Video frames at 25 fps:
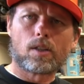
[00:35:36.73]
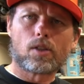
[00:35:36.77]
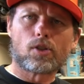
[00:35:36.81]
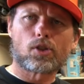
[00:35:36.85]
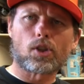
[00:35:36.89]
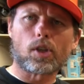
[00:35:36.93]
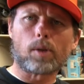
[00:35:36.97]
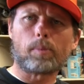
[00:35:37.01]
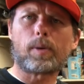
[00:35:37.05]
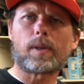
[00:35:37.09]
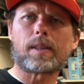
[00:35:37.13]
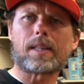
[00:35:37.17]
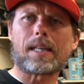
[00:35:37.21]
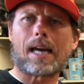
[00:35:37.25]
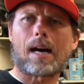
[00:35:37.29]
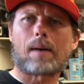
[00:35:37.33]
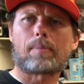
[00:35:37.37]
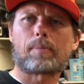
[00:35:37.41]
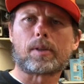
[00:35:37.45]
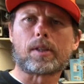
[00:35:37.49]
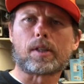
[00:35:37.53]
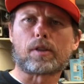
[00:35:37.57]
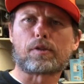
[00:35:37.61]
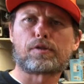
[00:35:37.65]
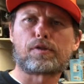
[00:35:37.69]
So you put the
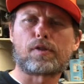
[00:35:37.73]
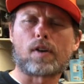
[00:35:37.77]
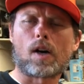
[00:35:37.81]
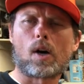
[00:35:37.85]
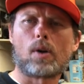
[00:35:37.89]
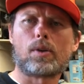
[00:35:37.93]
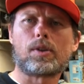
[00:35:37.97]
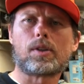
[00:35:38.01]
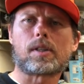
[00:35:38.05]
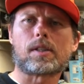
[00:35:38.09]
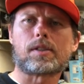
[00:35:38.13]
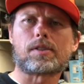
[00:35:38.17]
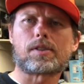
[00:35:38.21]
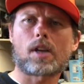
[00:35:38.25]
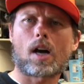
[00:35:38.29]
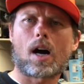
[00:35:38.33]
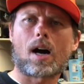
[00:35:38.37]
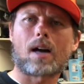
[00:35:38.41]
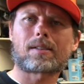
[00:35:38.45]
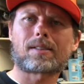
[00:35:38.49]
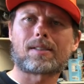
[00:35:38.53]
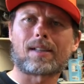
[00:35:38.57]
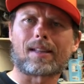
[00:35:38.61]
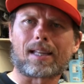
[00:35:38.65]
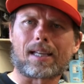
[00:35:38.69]
app on your phone, you could
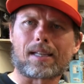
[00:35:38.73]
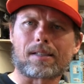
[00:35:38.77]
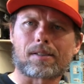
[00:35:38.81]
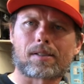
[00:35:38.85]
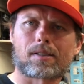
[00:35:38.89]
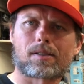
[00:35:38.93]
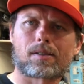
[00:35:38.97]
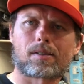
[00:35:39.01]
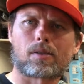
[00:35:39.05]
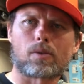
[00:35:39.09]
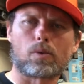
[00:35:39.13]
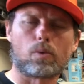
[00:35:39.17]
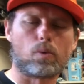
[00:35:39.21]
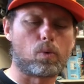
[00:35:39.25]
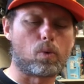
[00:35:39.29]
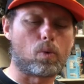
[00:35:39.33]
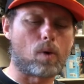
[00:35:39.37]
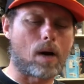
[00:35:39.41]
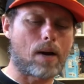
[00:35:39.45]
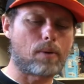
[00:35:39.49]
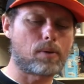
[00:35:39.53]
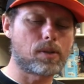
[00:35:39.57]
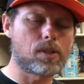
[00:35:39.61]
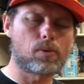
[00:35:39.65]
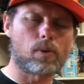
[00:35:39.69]
talk to this.
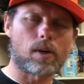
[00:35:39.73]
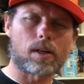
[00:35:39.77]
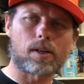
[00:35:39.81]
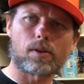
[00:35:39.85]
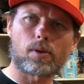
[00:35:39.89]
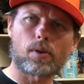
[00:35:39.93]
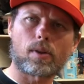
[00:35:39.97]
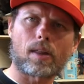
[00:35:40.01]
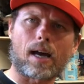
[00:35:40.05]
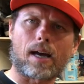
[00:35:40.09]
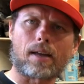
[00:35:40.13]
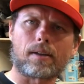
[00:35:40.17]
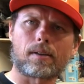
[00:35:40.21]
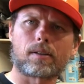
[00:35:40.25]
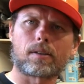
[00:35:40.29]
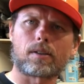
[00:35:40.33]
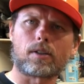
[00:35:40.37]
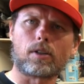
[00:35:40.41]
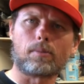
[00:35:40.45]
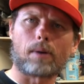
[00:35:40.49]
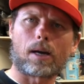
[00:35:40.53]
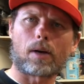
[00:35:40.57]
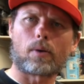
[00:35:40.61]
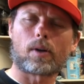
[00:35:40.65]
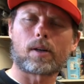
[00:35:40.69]
Why would you want to do that?
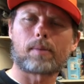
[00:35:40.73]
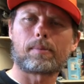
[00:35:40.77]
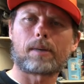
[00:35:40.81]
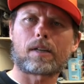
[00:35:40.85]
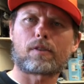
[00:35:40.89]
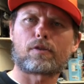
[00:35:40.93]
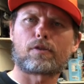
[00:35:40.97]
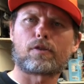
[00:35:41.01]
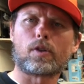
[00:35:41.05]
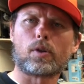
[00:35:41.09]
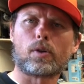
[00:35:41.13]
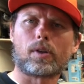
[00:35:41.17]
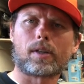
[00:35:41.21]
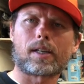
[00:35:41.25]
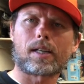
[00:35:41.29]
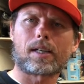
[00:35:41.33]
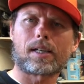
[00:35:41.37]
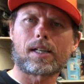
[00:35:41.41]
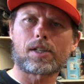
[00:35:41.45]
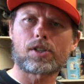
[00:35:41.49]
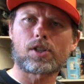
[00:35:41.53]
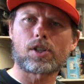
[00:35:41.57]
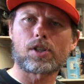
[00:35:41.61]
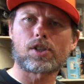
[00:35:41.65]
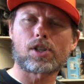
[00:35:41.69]
You might want to make fuel and
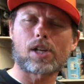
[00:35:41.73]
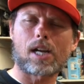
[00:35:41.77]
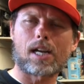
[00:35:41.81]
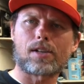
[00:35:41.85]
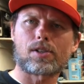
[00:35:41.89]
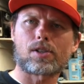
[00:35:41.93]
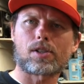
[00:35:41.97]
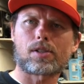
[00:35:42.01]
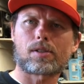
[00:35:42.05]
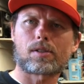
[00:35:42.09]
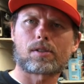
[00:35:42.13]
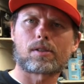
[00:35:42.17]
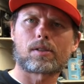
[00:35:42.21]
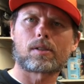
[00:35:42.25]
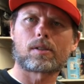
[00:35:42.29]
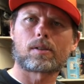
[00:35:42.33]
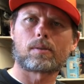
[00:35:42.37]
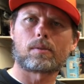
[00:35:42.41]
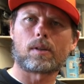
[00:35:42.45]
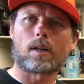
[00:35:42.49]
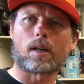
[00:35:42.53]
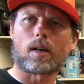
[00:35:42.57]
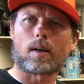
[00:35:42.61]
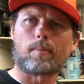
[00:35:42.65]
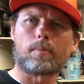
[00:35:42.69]
ignition changes.
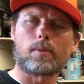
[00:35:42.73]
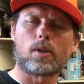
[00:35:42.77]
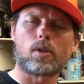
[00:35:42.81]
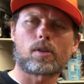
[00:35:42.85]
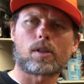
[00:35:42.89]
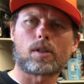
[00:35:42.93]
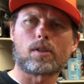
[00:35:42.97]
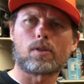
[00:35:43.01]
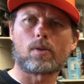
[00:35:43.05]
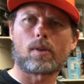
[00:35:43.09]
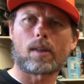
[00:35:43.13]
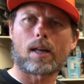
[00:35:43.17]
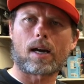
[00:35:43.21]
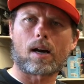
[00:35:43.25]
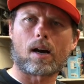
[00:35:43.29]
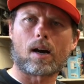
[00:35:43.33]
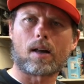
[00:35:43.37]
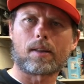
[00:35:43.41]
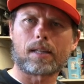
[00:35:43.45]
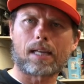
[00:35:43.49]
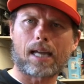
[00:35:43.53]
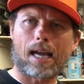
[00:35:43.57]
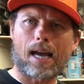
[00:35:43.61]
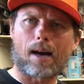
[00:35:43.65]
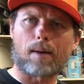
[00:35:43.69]
Um, you can do that
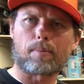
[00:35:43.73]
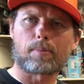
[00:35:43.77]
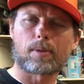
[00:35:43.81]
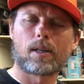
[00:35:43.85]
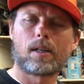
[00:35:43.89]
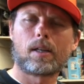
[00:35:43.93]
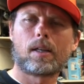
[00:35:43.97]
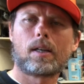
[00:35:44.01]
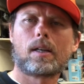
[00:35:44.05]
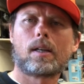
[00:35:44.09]
on the app.